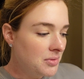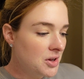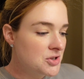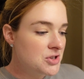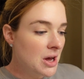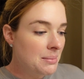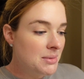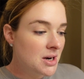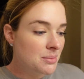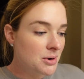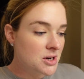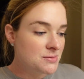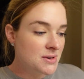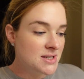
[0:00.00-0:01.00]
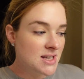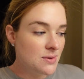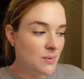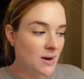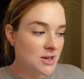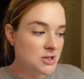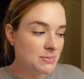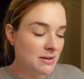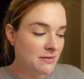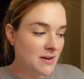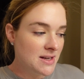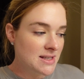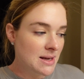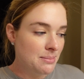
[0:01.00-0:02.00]
so I'm gonna brush my teeth, wash my
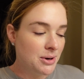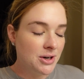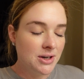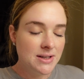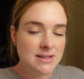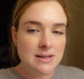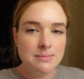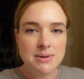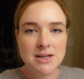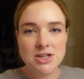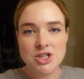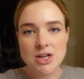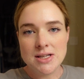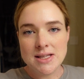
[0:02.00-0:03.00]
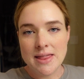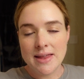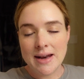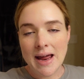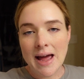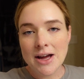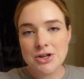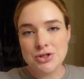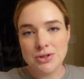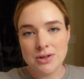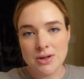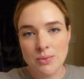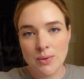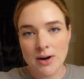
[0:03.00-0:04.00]
face, and put on some PJs. And then
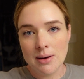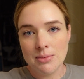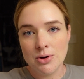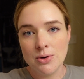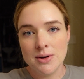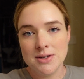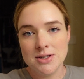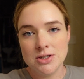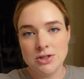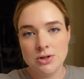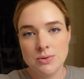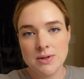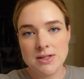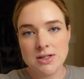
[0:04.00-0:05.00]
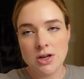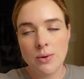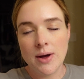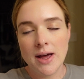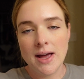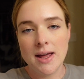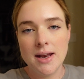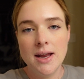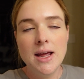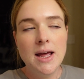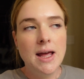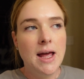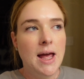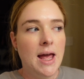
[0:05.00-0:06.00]
actually what I'm going to do is go ahead
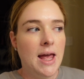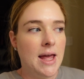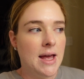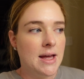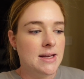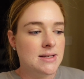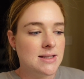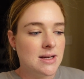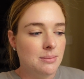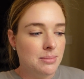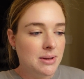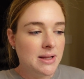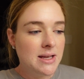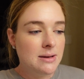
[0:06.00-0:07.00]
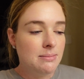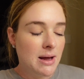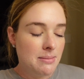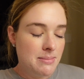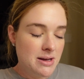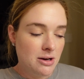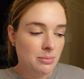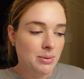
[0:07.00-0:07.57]
and complete my meal